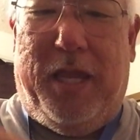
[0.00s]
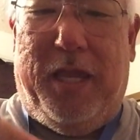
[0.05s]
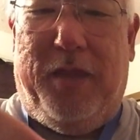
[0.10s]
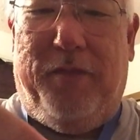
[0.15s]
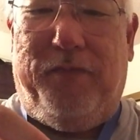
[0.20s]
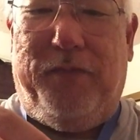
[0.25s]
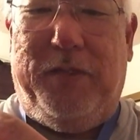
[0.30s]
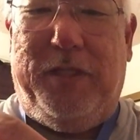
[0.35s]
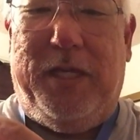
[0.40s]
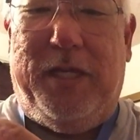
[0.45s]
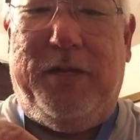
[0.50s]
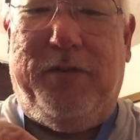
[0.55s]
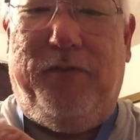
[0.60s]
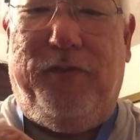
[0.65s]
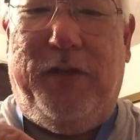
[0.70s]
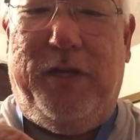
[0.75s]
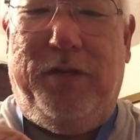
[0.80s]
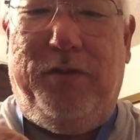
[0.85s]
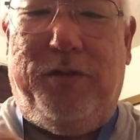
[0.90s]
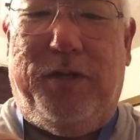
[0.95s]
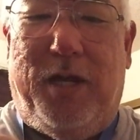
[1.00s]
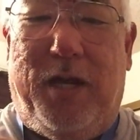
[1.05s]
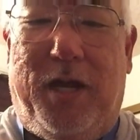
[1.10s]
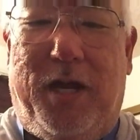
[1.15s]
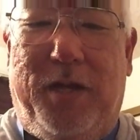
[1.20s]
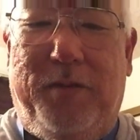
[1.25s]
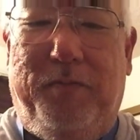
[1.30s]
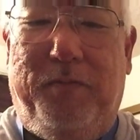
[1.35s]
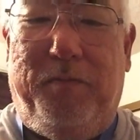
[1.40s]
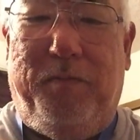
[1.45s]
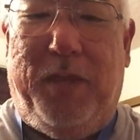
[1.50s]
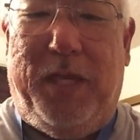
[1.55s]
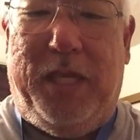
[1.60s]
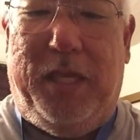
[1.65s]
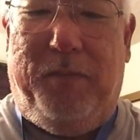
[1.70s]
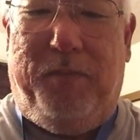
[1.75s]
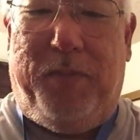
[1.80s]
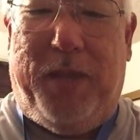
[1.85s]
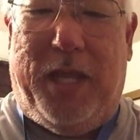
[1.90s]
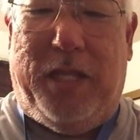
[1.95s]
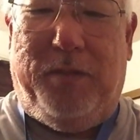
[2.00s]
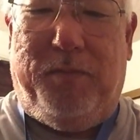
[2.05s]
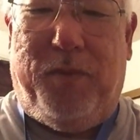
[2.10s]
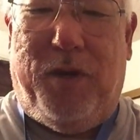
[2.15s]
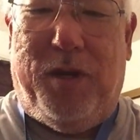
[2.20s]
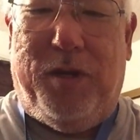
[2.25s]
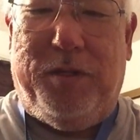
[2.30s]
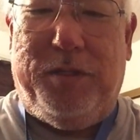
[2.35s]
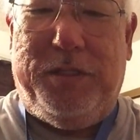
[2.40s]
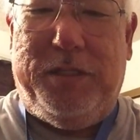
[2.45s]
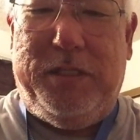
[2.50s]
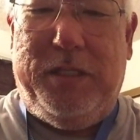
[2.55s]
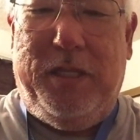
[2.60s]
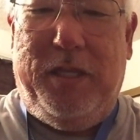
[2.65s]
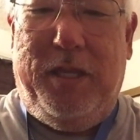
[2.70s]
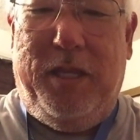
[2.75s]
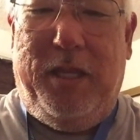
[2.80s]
I have done a video on making palomars,